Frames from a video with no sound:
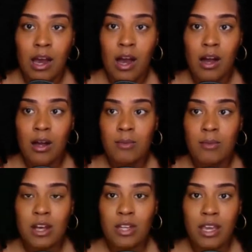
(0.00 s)

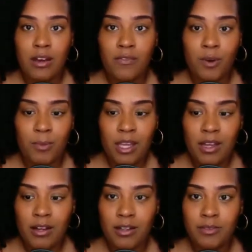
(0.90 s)
So yeah, from
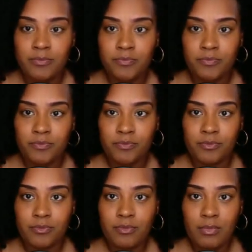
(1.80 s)
here
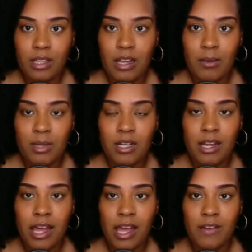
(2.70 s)
I'm
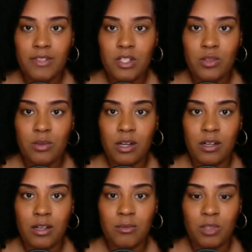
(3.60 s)
gonna have to
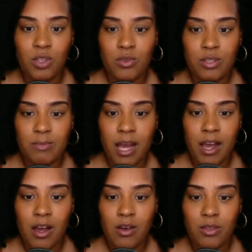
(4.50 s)
use my
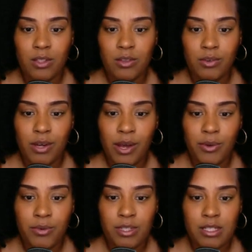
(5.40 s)
own little
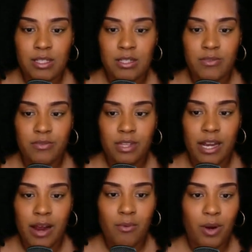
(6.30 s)
notes
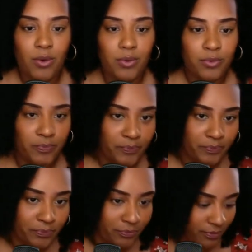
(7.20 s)
that I wrote
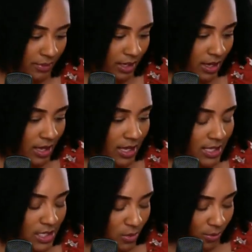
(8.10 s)

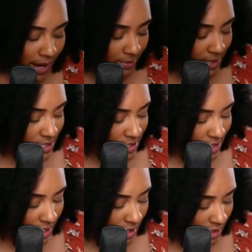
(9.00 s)
to wrap this
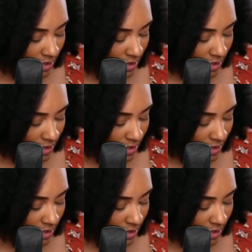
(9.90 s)
thing